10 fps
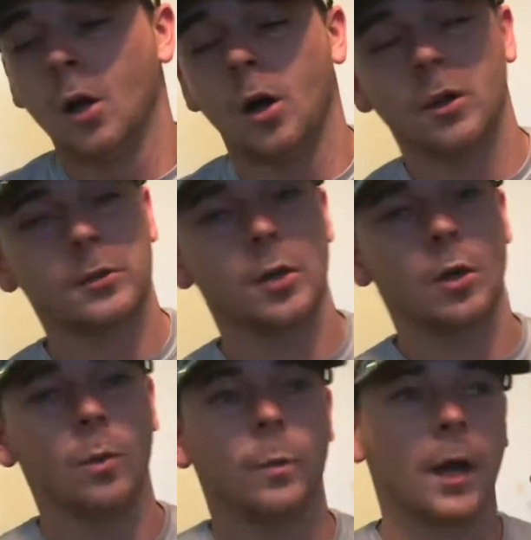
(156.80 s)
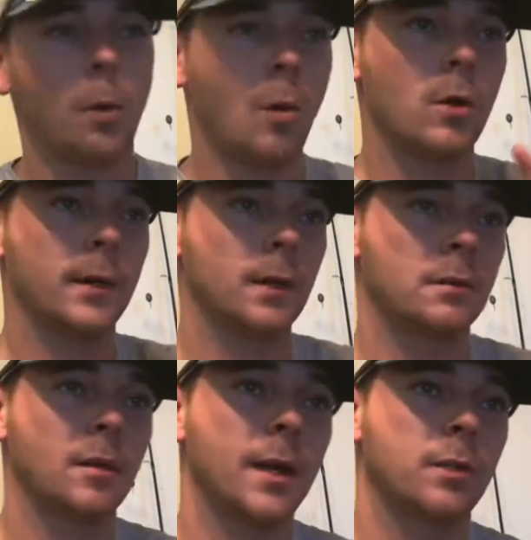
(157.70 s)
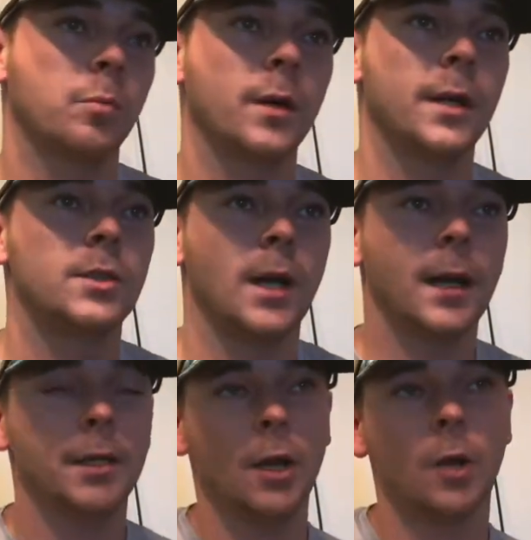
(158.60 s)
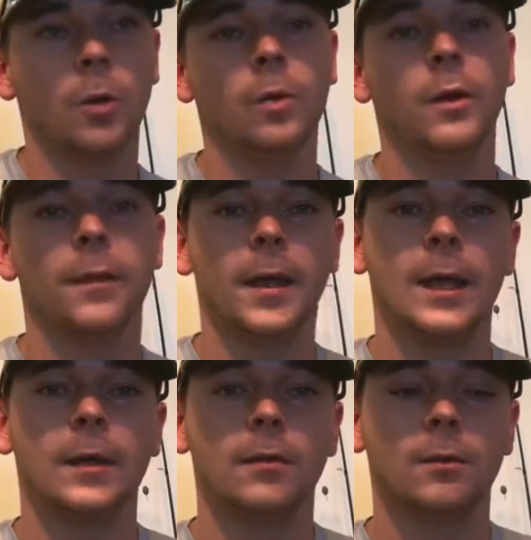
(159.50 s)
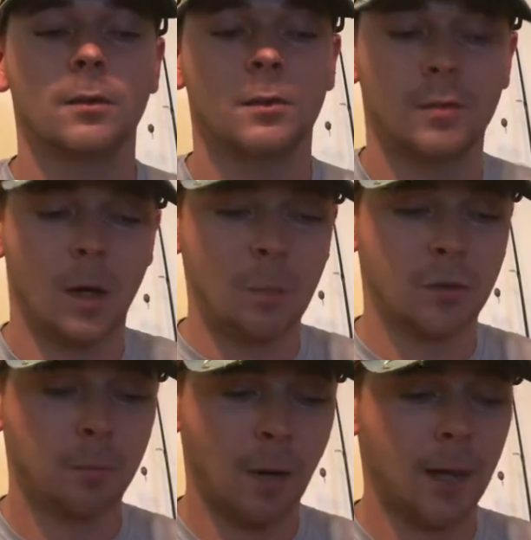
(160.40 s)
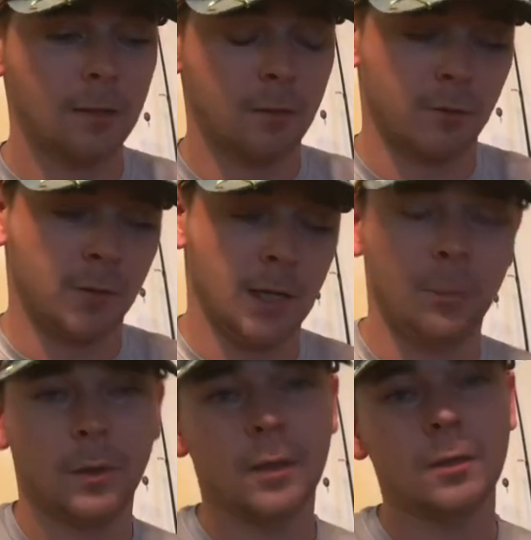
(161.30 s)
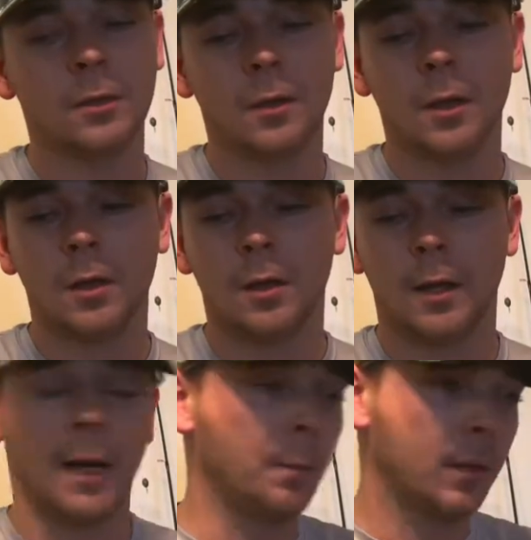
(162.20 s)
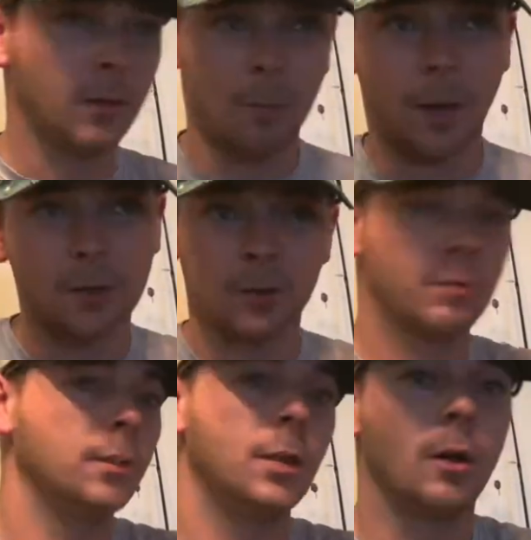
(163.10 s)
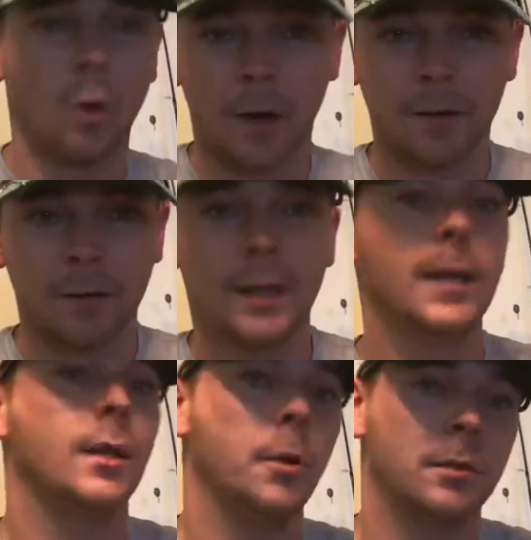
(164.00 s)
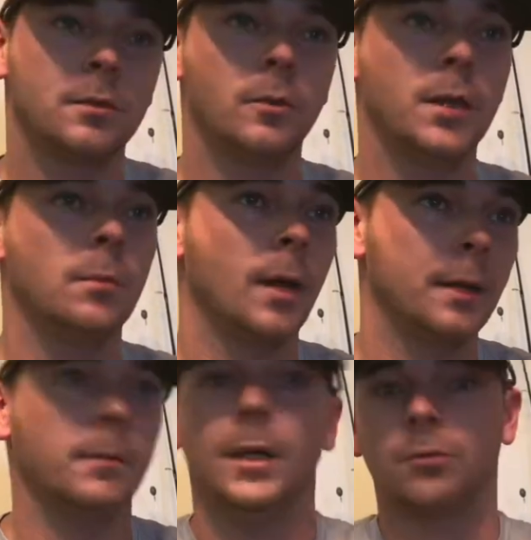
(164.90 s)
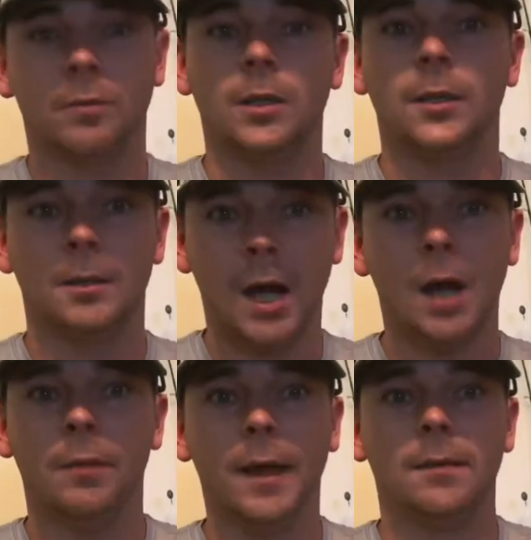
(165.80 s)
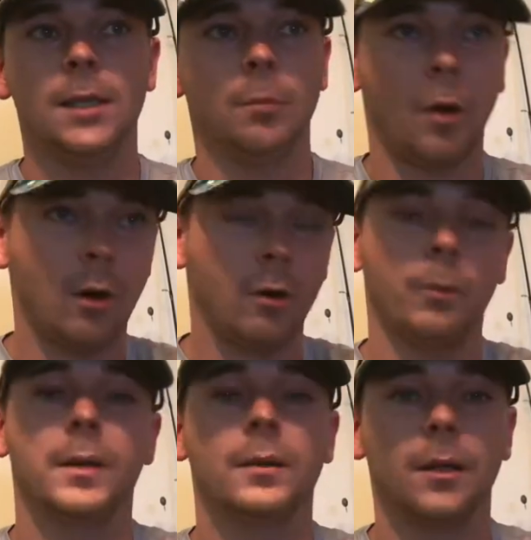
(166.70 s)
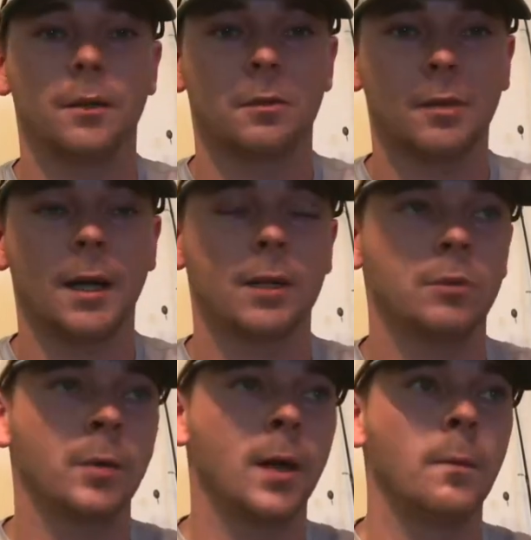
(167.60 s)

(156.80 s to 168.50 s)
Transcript: Also, when I walk down Sykes Bridge, I know that some spots are deeper. And I'm not talking about just, you know, go out to the end, oh, it's so deep. It's really not that deep all the way at the end of the Sykes. But